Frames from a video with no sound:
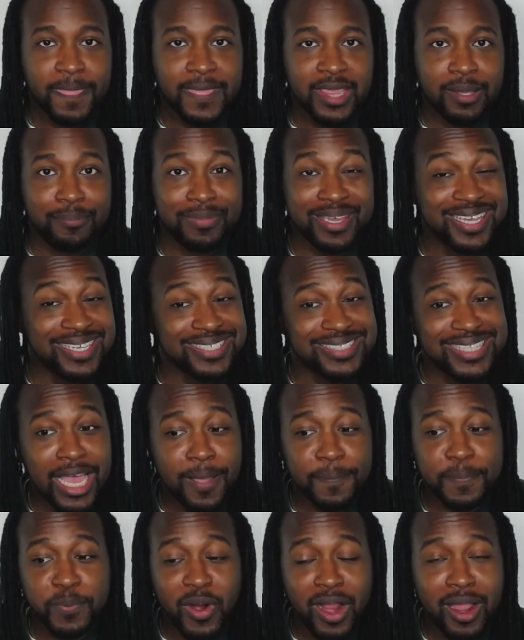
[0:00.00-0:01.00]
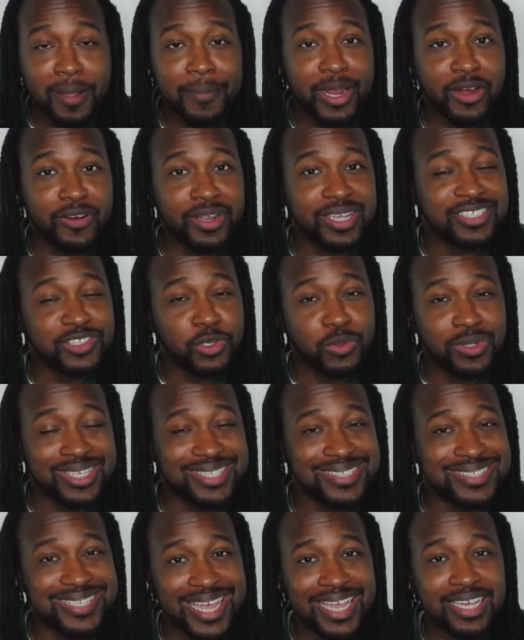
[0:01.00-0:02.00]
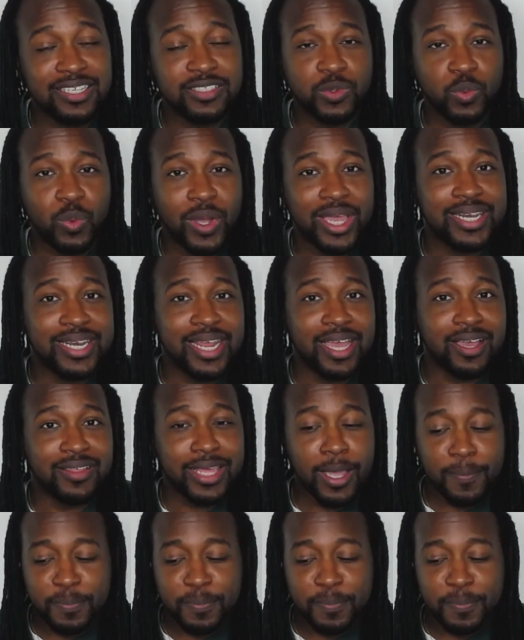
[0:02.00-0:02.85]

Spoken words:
because that primary is only days away now. That